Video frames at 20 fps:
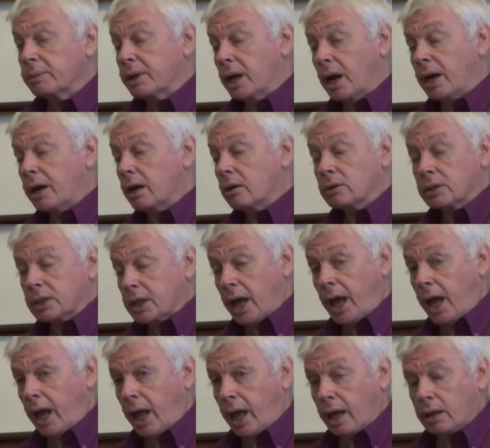I mean, I don't
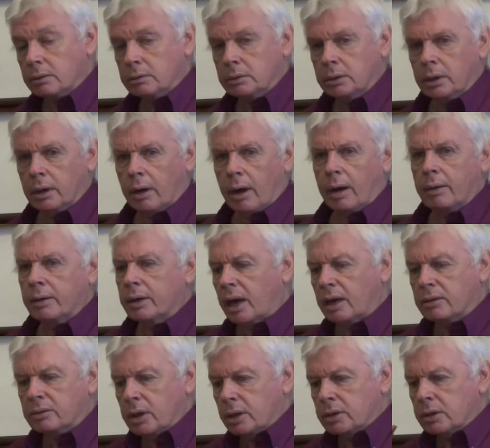care, you know,
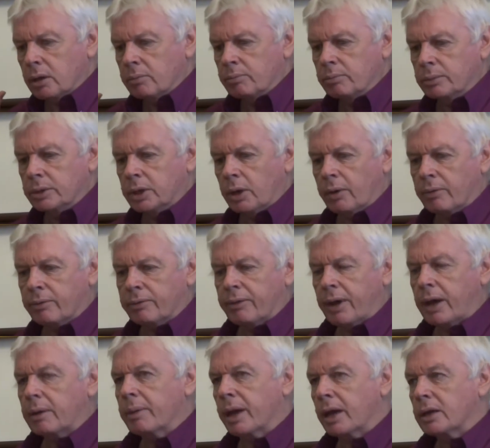I don't
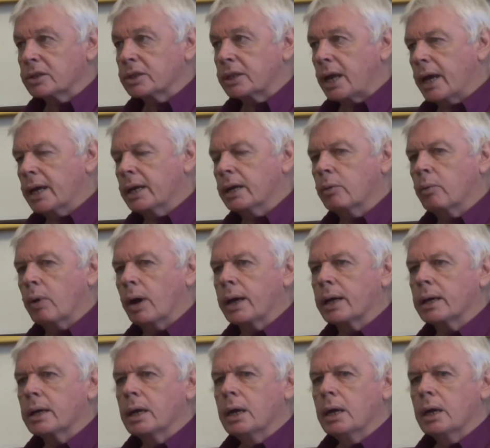affect me, I say it
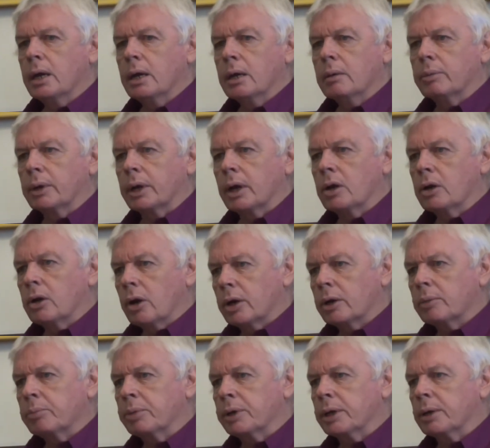anyway. But a
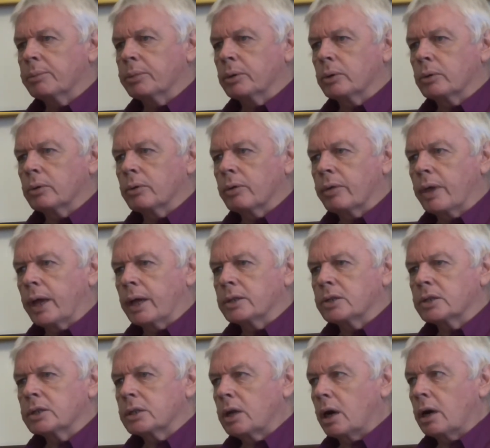lot of people
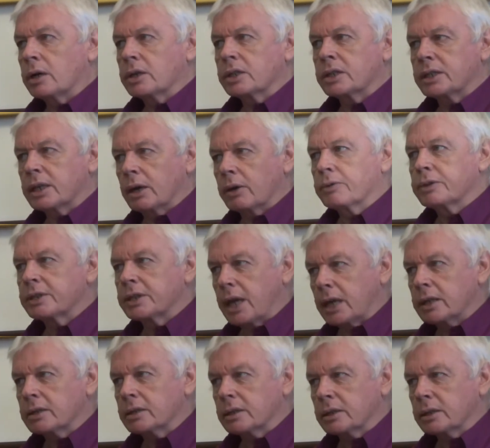then start to
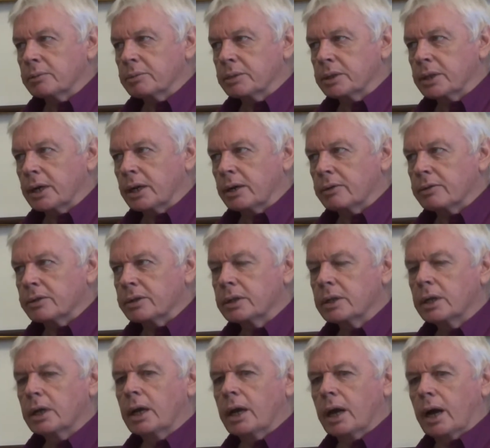self-censor
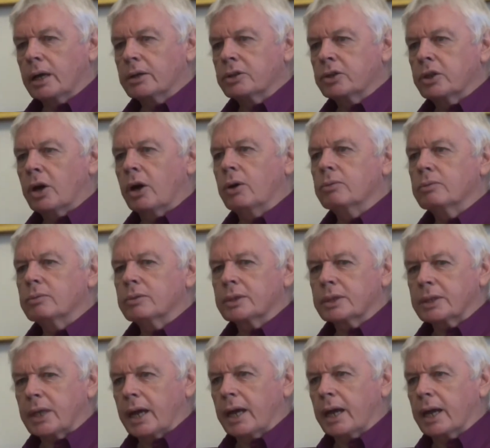themselves and don't
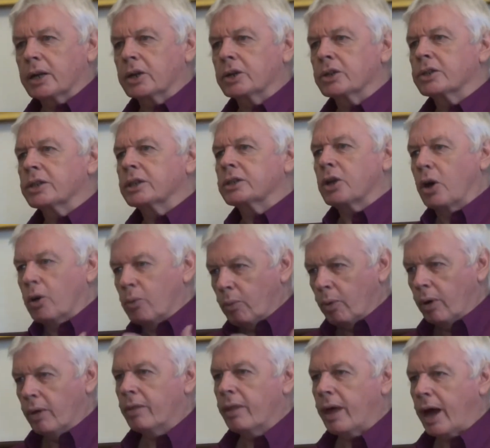say it because they don't
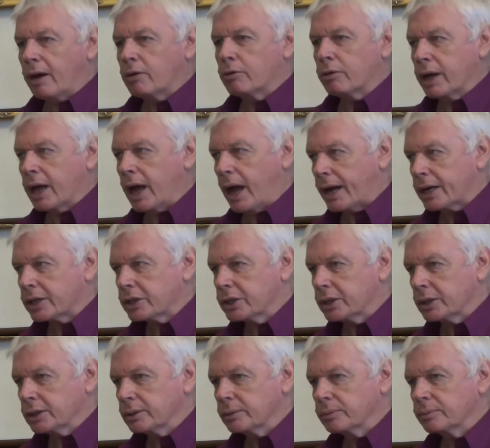want that
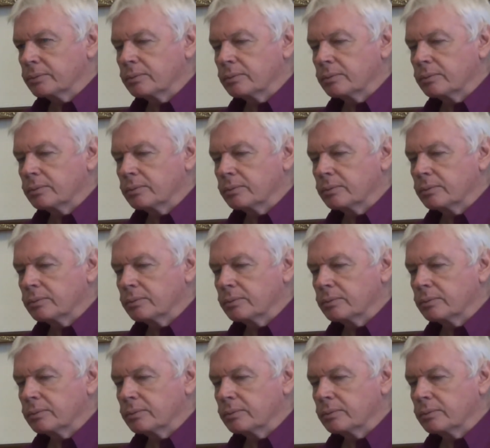reaction.